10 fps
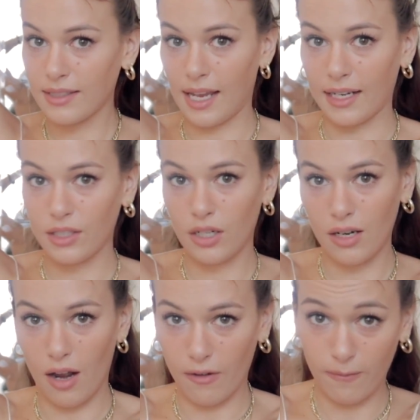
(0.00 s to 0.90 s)

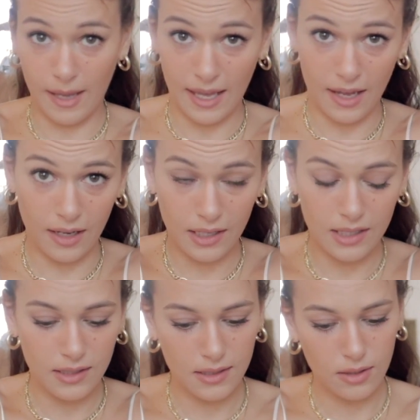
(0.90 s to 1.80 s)
section off my hair
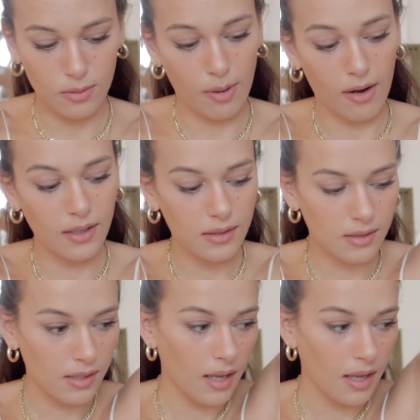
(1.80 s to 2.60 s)
into two parts.